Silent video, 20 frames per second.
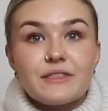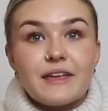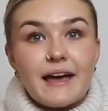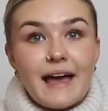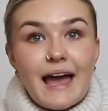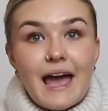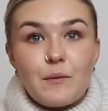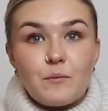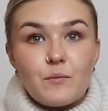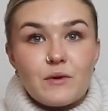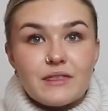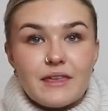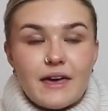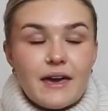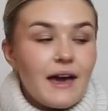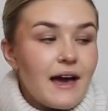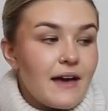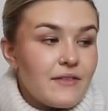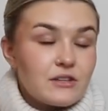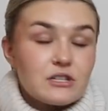that came with
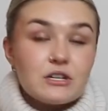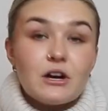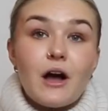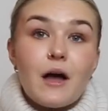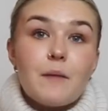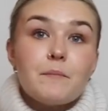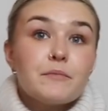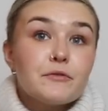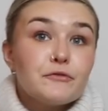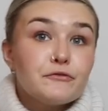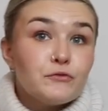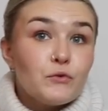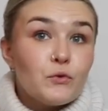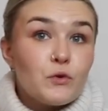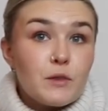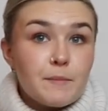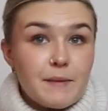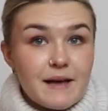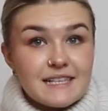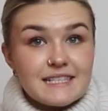it at the time
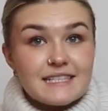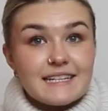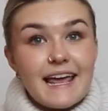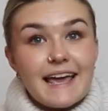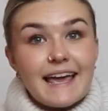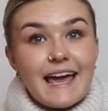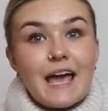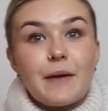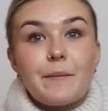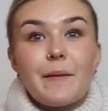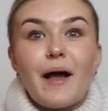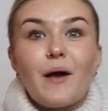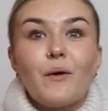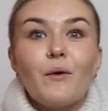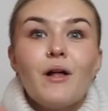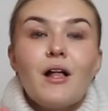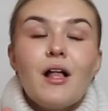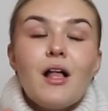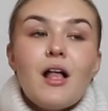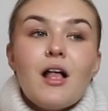before the bassinet came out.